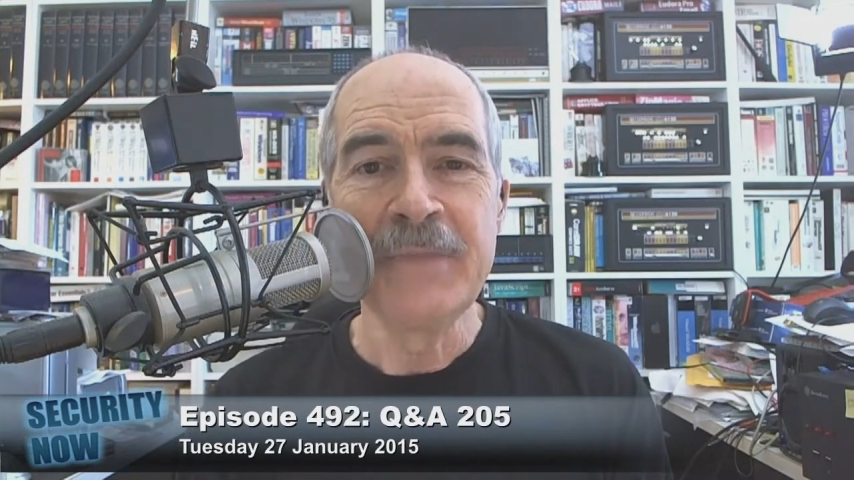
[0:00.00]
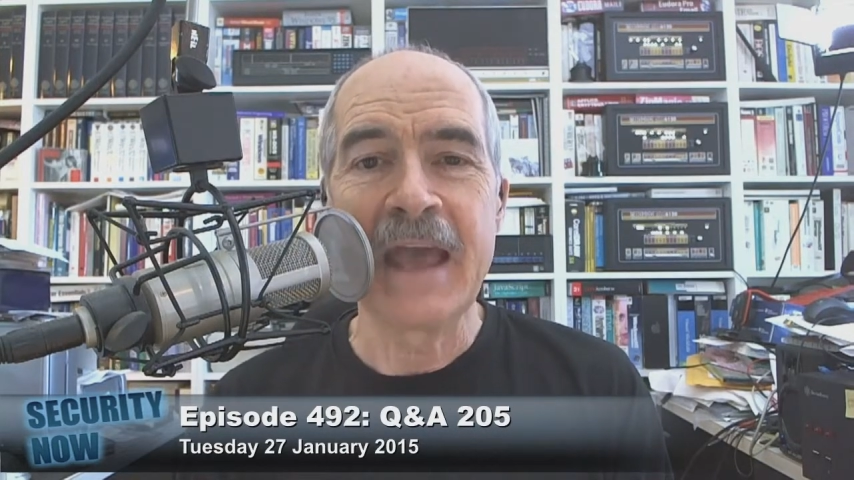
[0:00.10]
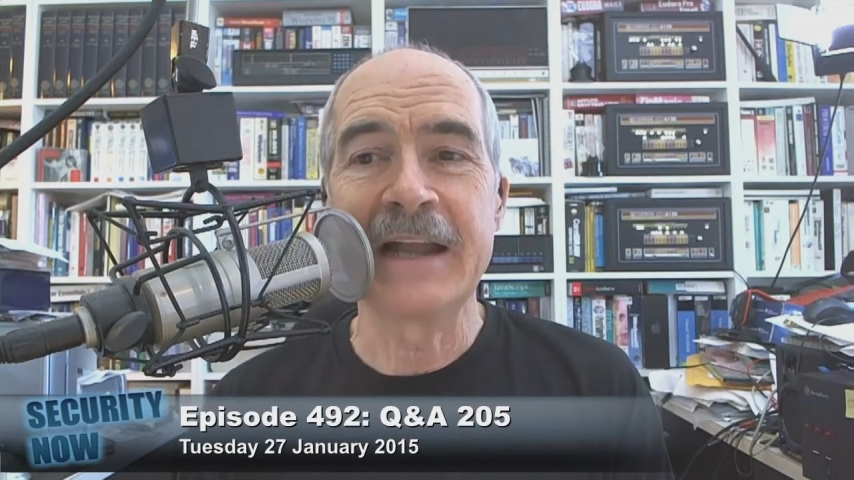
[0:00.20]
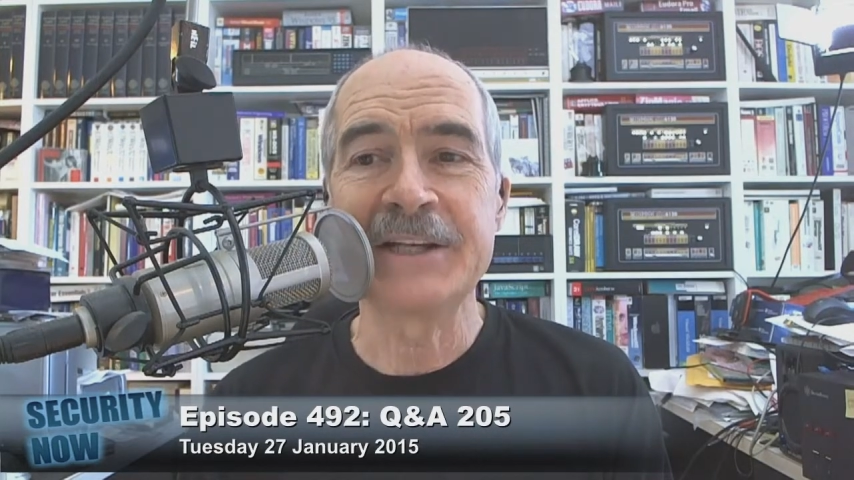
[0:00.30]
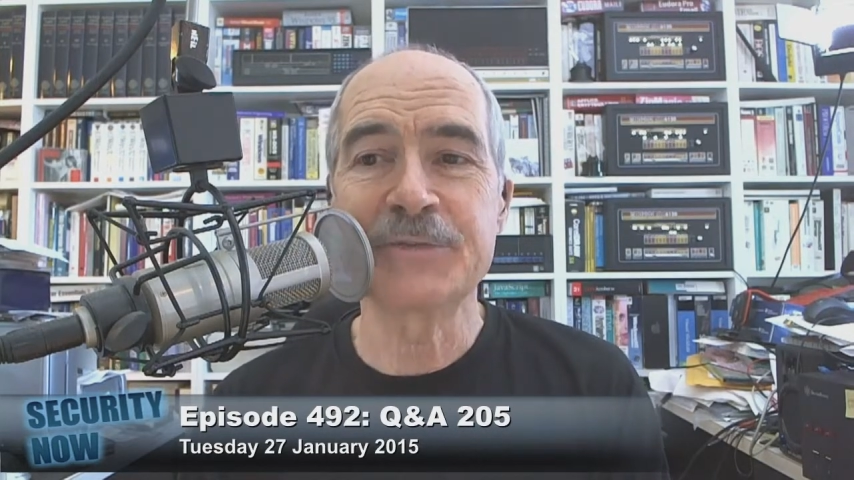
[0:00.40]

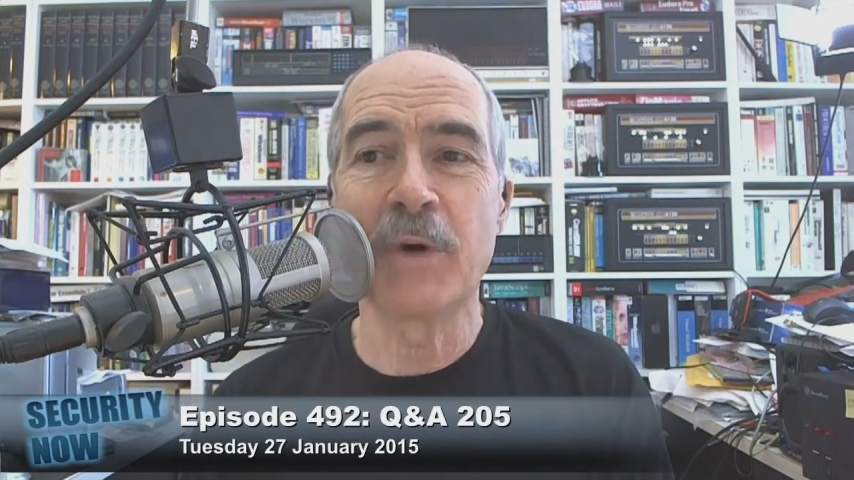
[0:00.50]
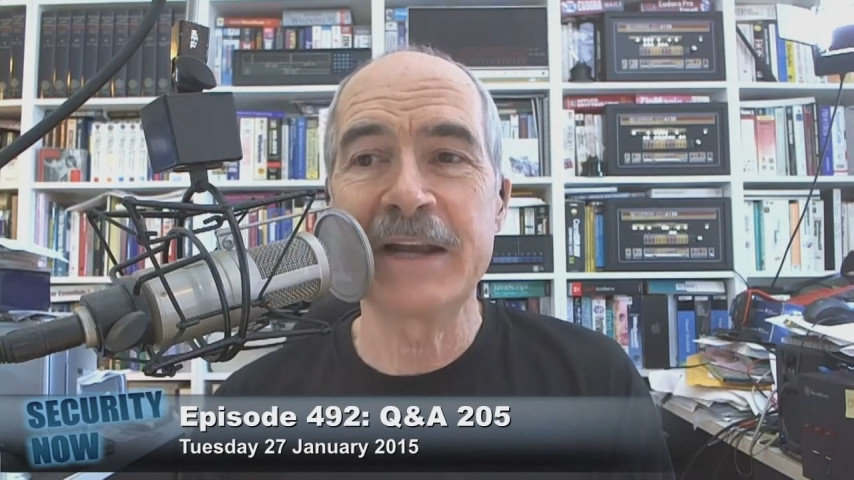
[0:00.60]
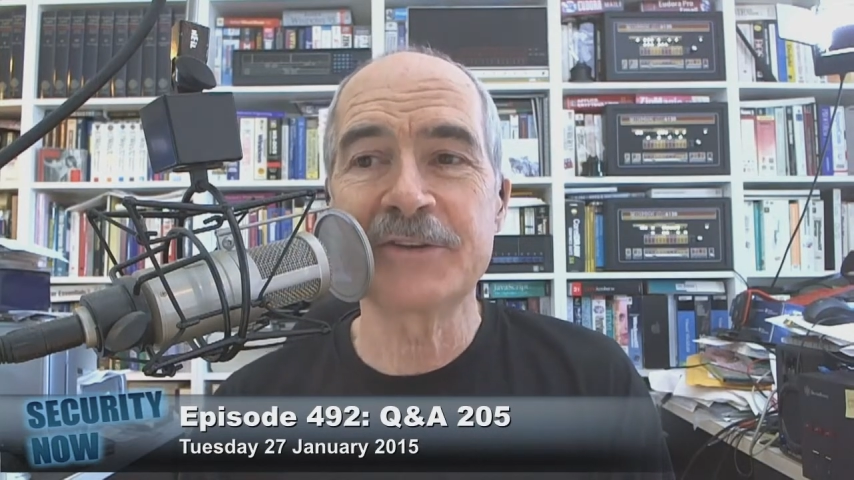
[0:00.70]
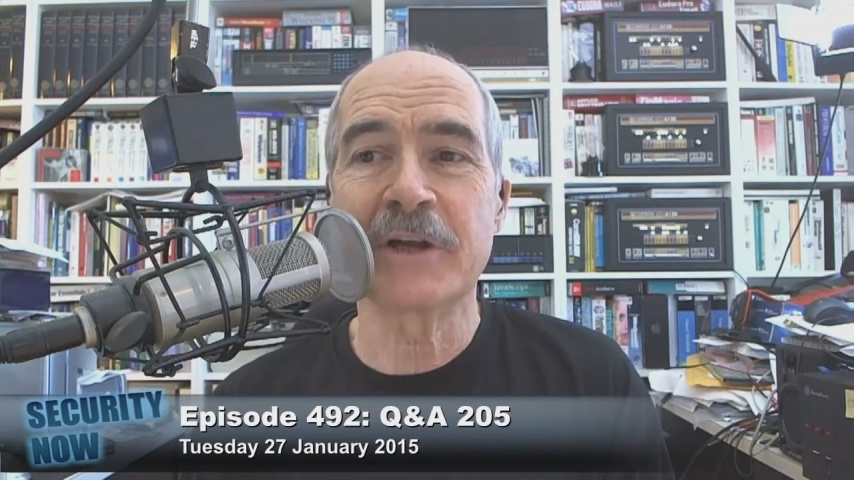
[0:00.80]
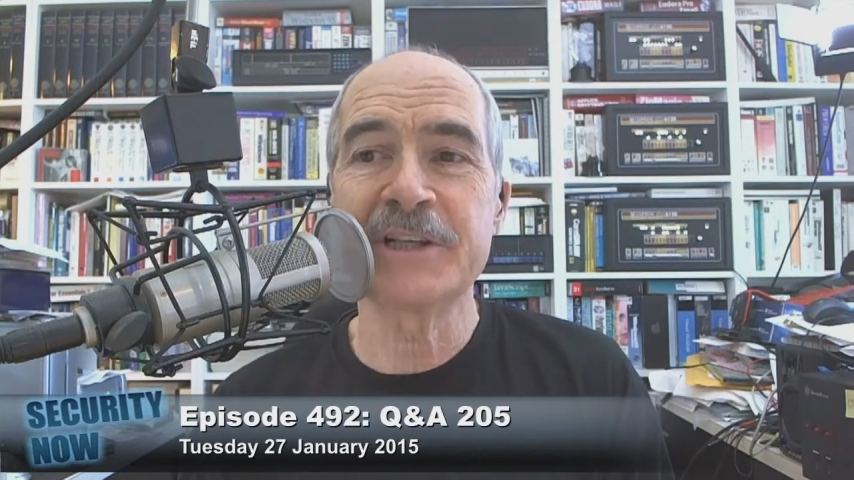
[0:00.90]
And I just
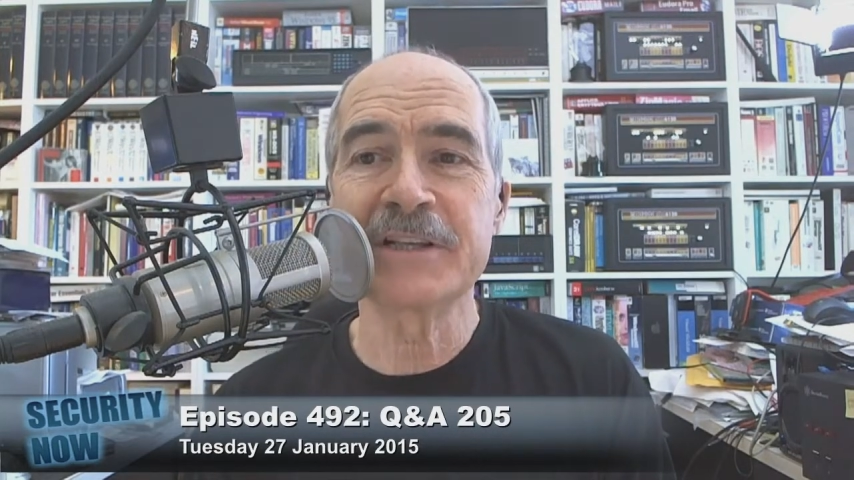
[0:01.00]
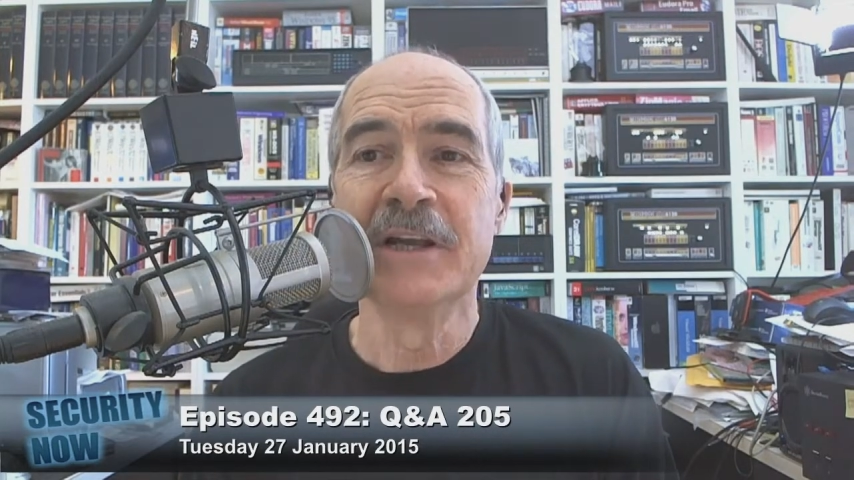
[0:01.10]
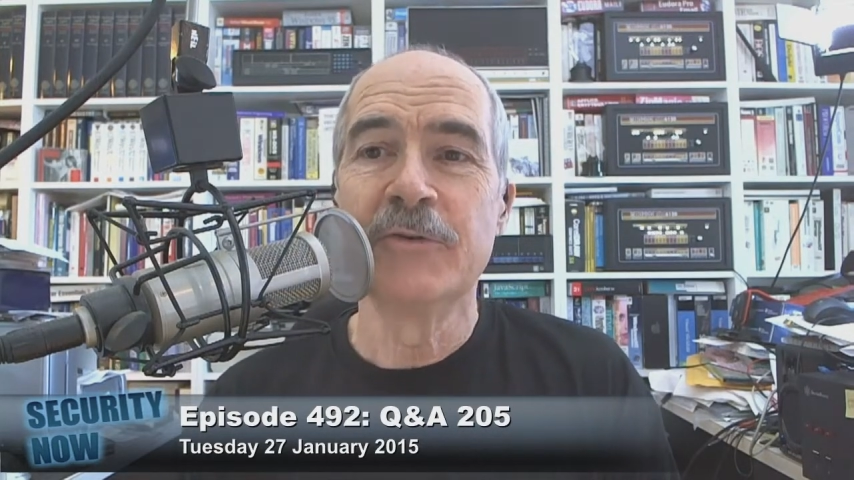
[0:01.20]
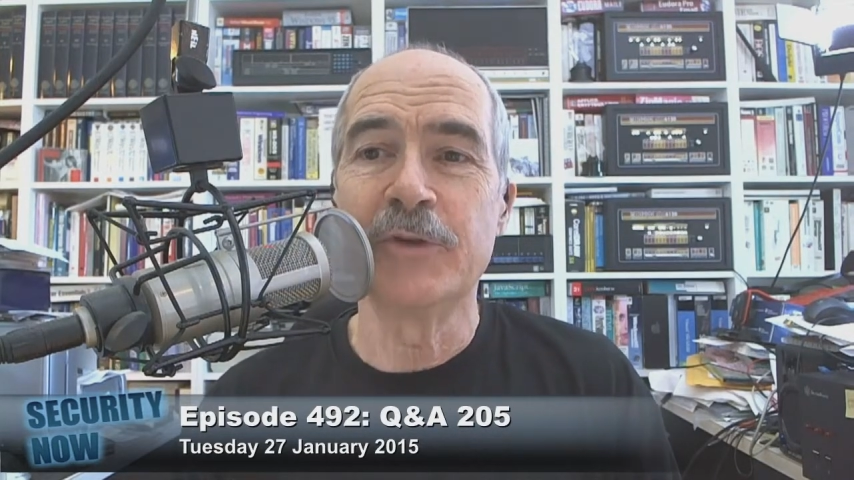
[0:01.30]
wanted, so I'll just,